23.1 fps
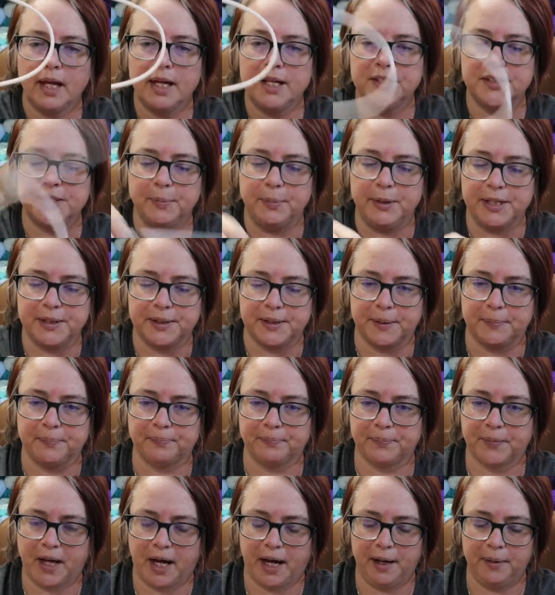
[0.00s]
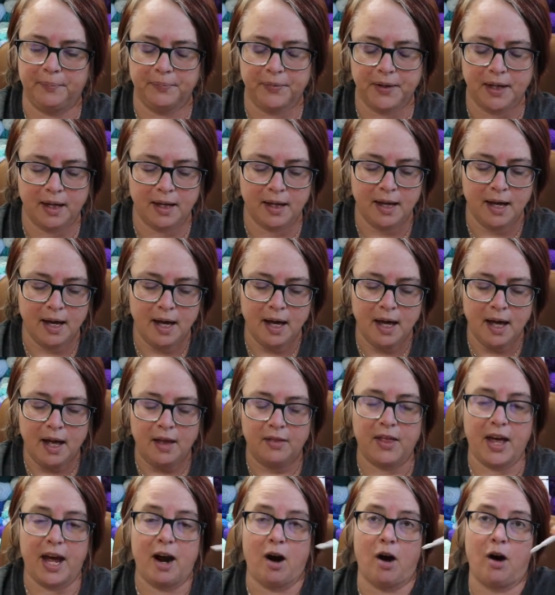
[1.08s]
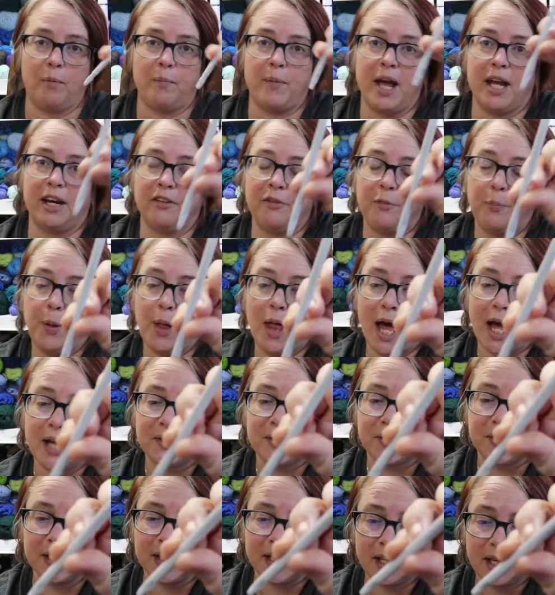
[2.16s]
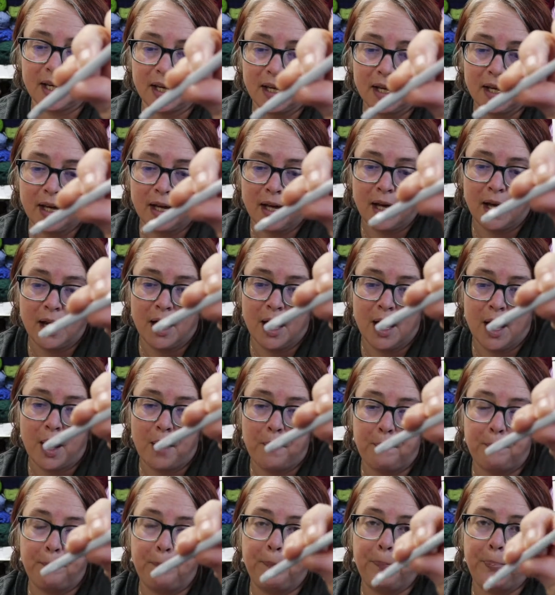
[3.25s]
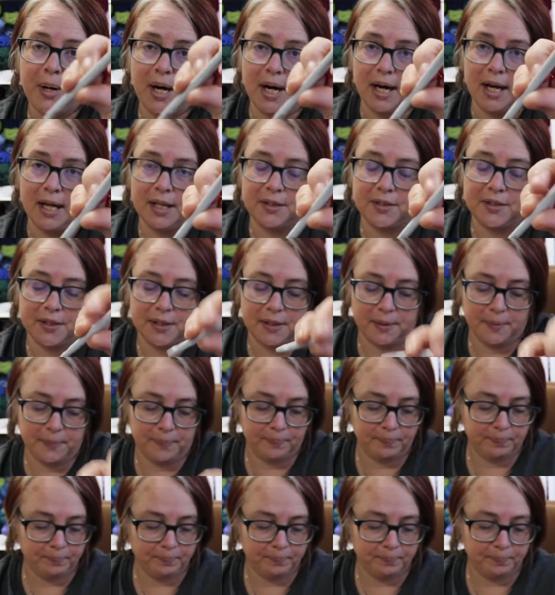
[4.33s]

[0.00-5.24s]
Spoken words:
Easy peasy, okay? They are made of plastic, but